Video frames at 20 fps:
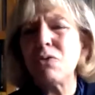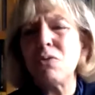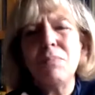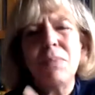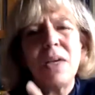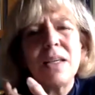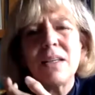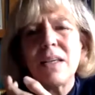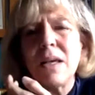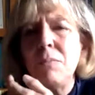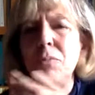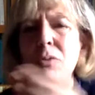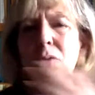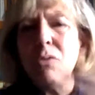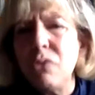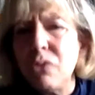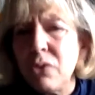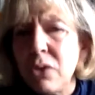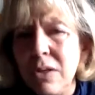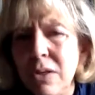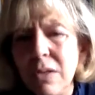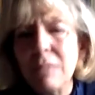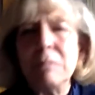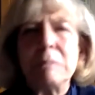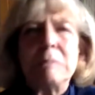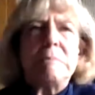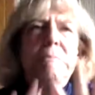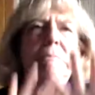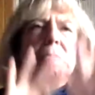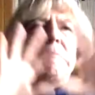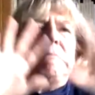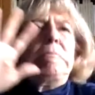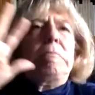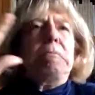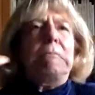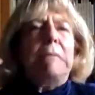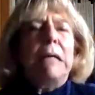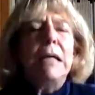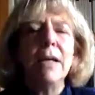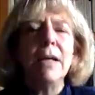just to make a museum.
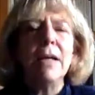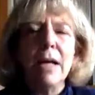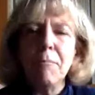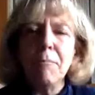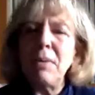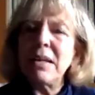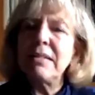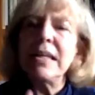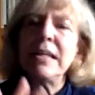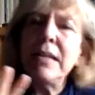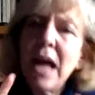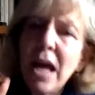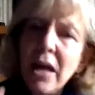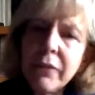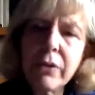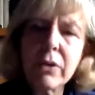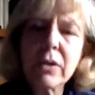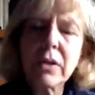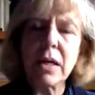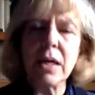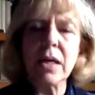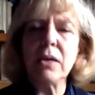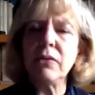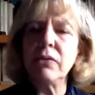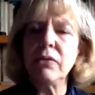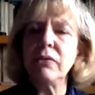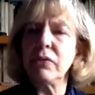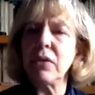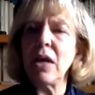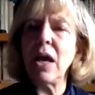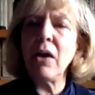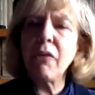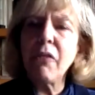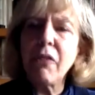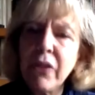But in other case,